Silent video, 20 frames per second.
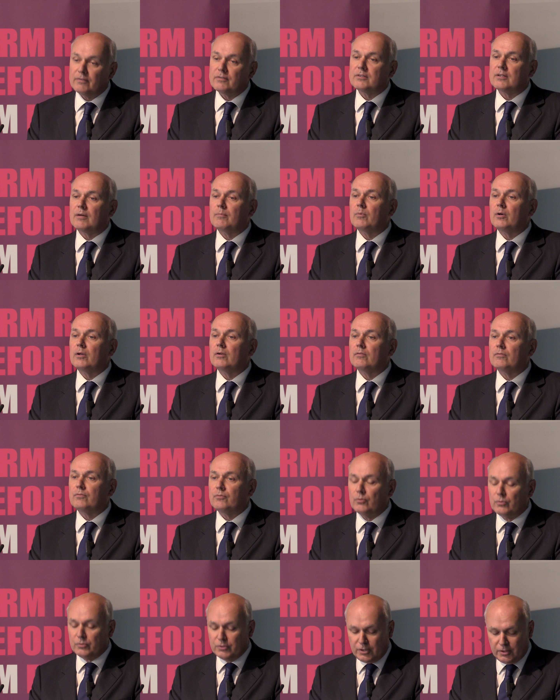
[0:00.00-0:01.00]
if someone
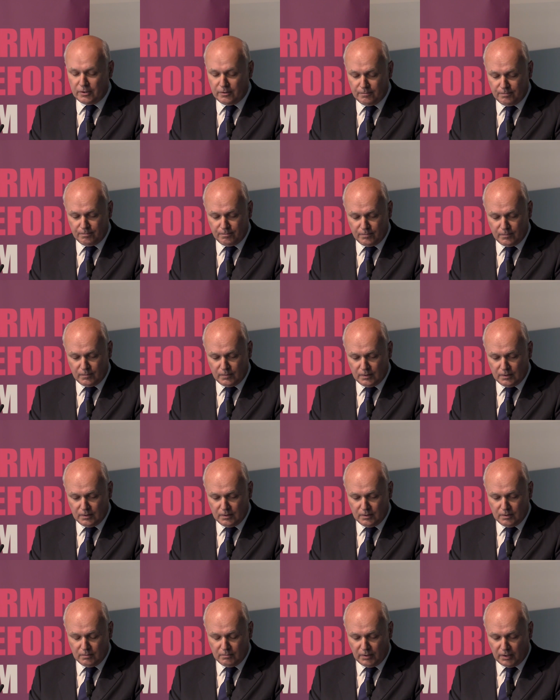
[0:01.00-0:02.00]
falls ill.
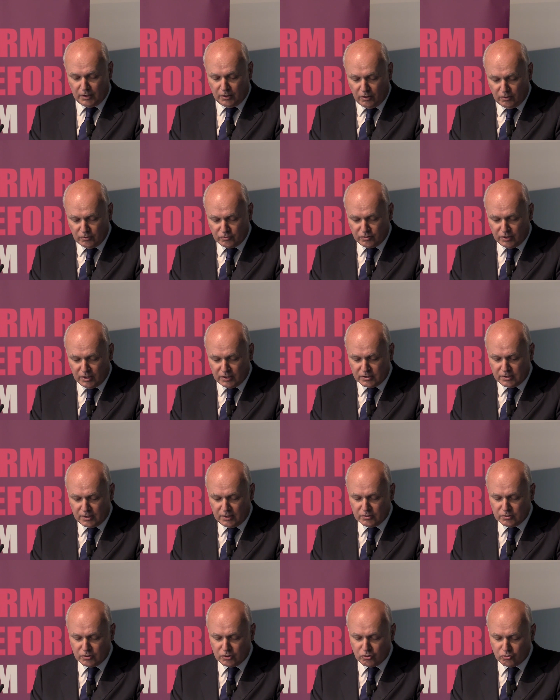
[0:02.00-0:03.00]
By contrast,
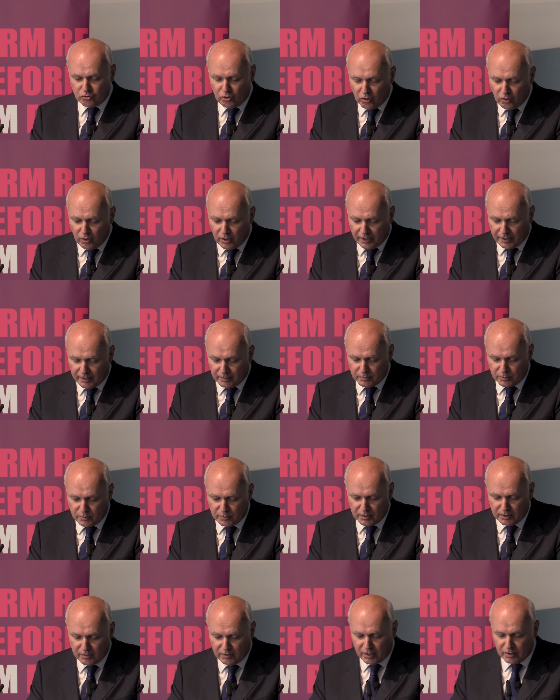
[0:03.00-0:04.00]
there is a strong link
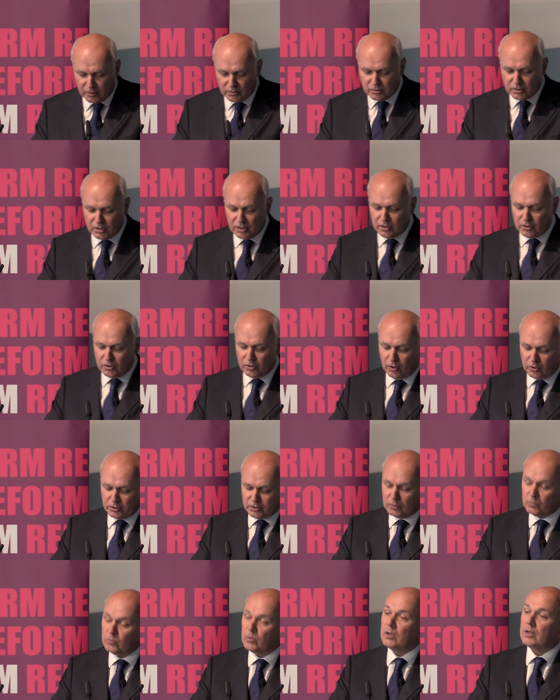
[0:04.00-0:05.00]
between those
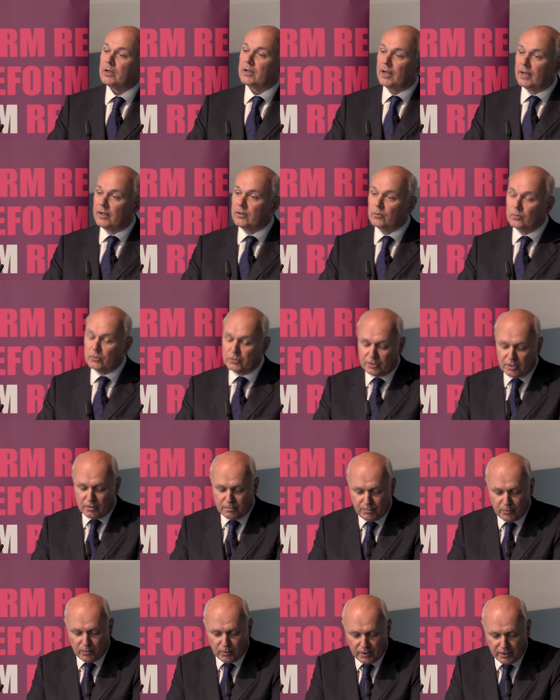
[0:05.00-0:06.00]
not in work and
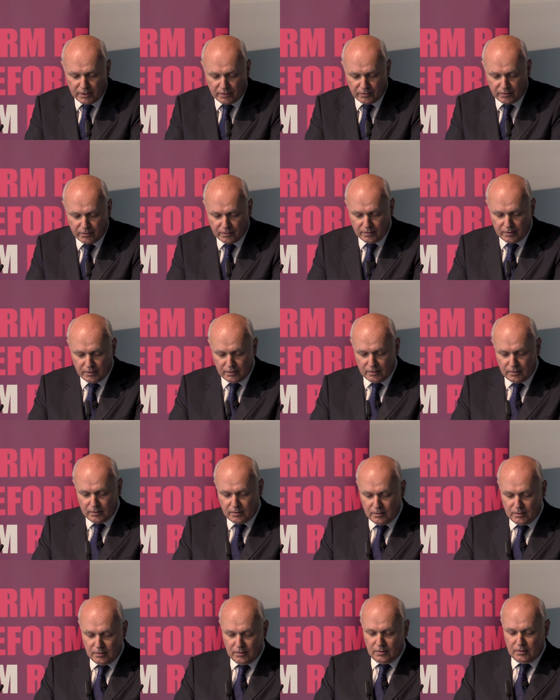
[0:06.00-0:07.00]
also poor health.
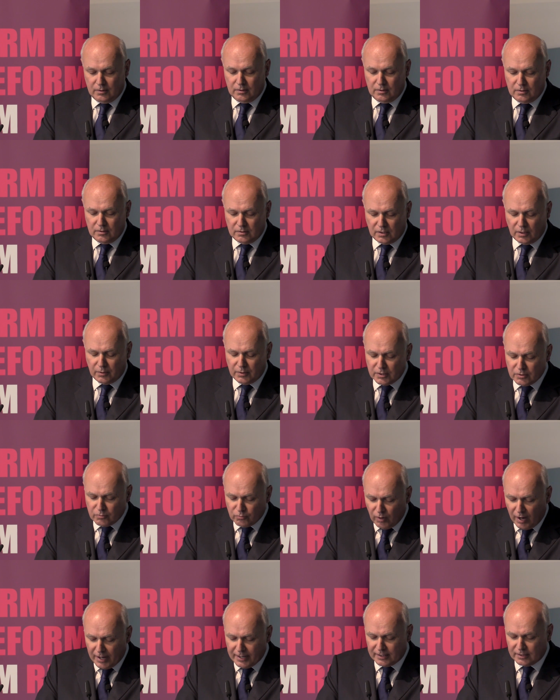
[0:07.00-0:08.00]
So it is
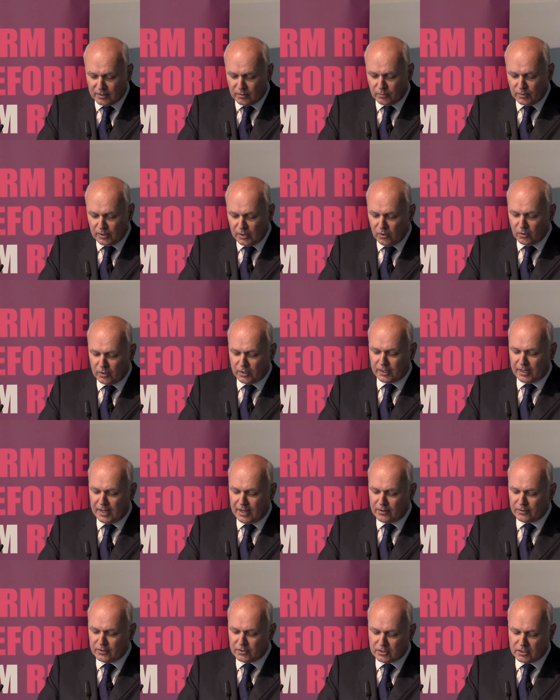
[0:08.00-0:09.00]
right that we look at
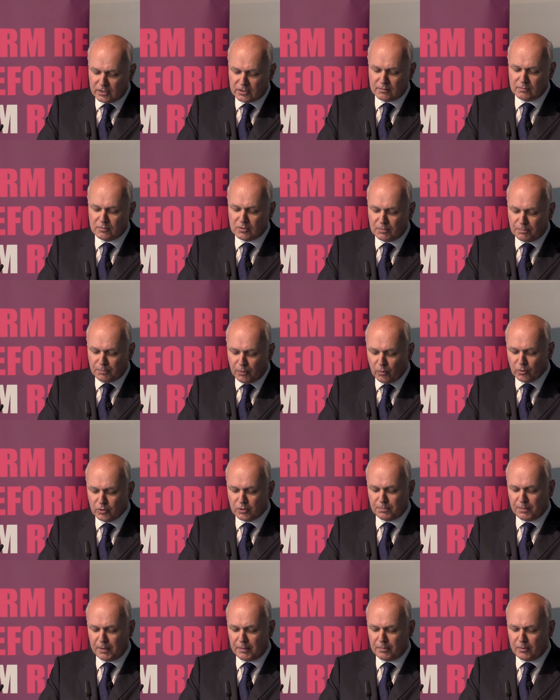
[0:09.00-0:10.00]
how the system
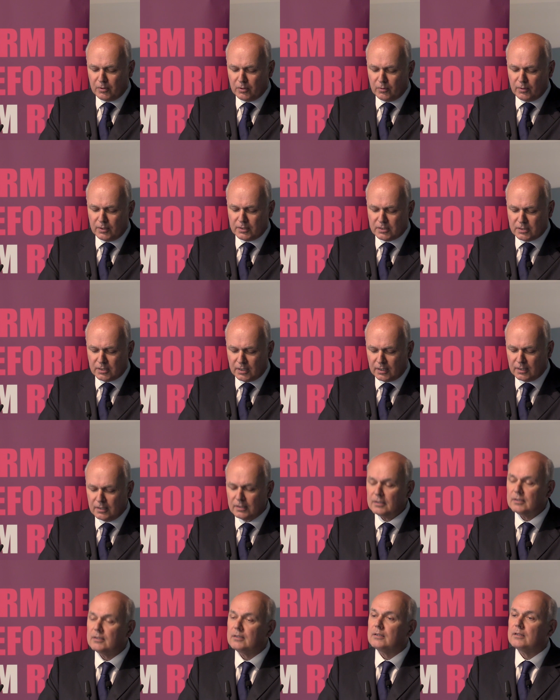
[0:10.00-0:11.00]
supports people who are sick
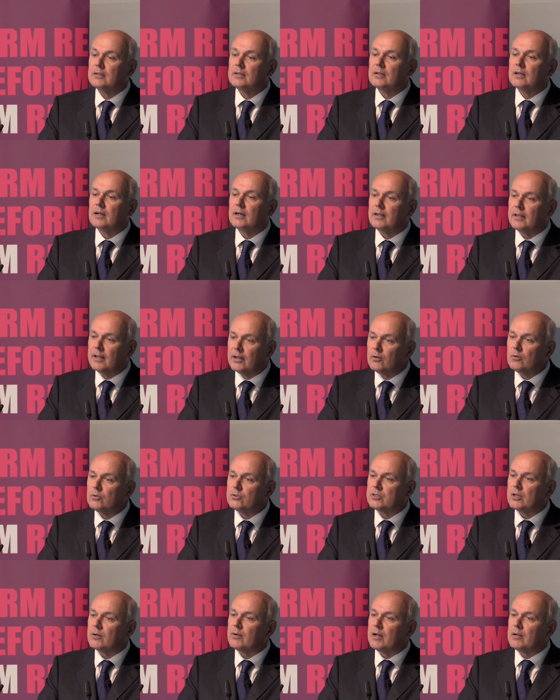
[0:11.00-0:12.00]
and then
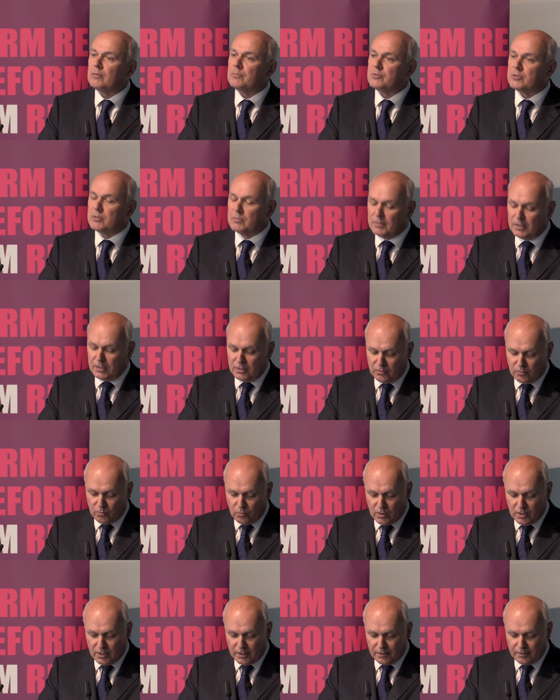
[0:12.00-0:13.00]
also helps them into
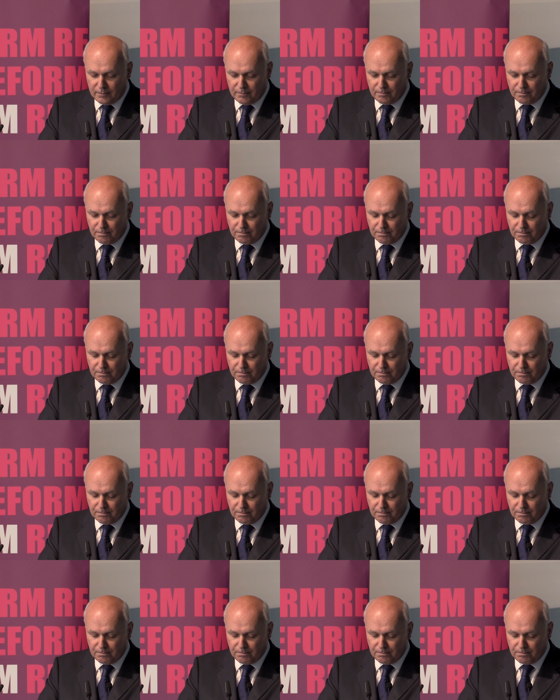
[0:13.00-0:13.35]
work.